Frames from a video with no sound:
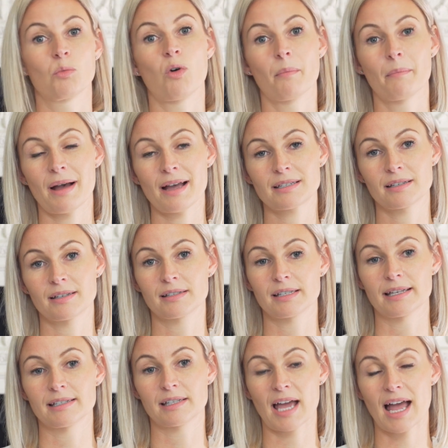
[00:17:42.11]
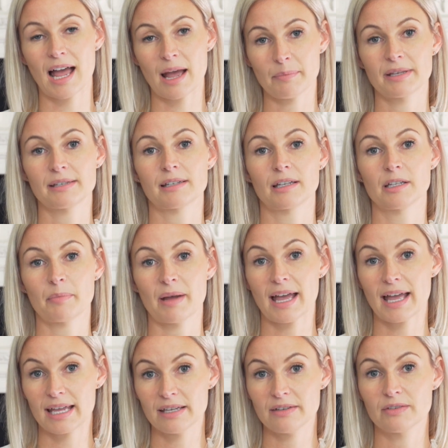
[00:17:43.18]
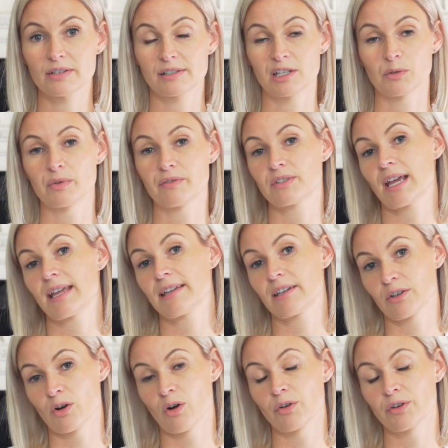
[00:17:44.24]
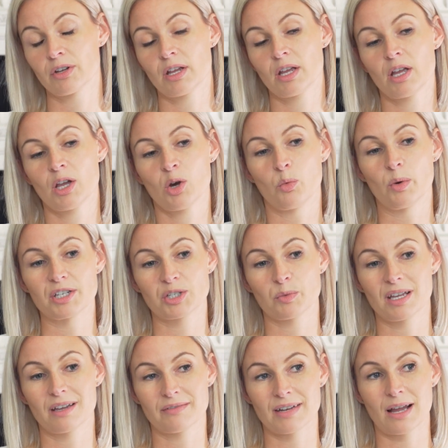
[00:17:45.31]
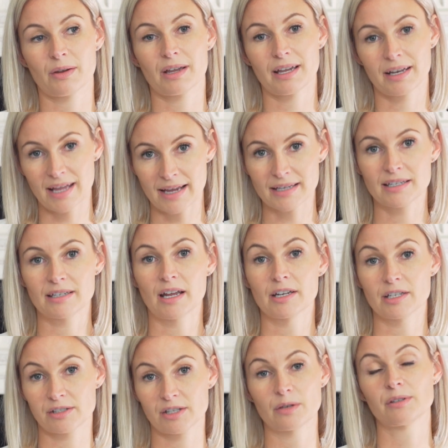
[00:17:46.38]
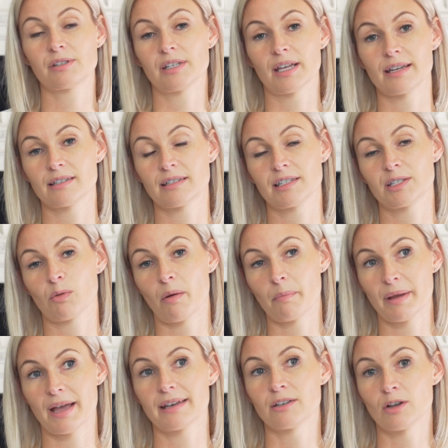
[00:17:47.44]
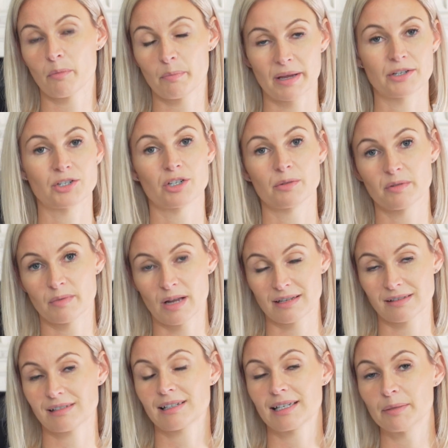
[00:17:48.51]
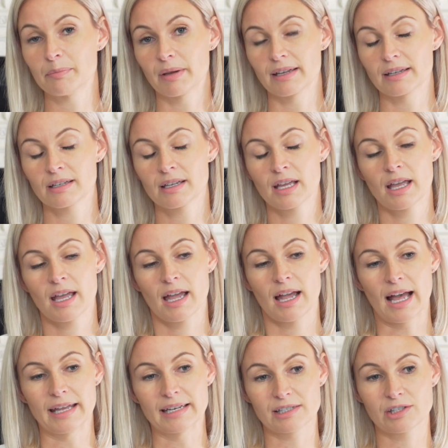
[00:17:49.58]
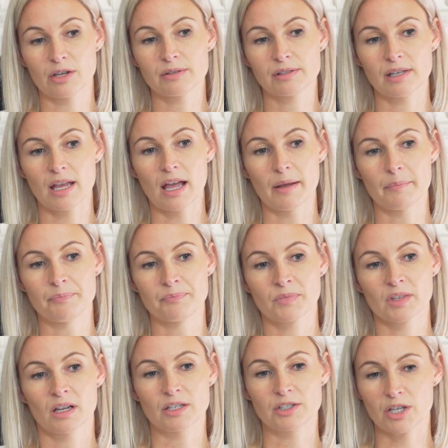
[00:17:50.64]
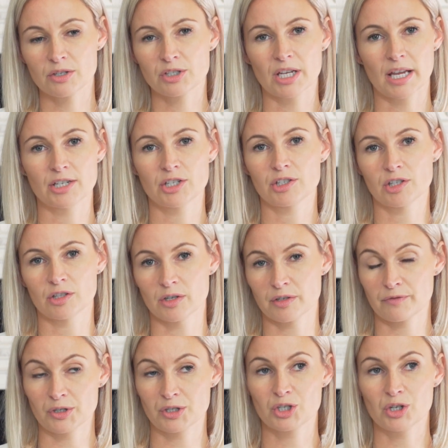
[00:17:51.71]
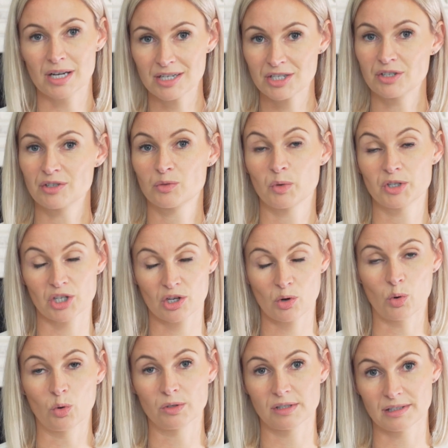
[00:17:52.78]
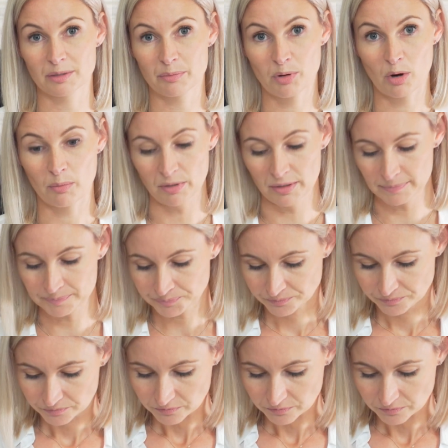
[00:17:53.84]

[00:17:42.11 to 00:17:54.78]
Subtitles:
What matters is the habits and the behaviours that we've taken on, which we have now connected and associated to our bed and our bedroom and sleeping. And it's those associations and those frustrations which are causing the problem.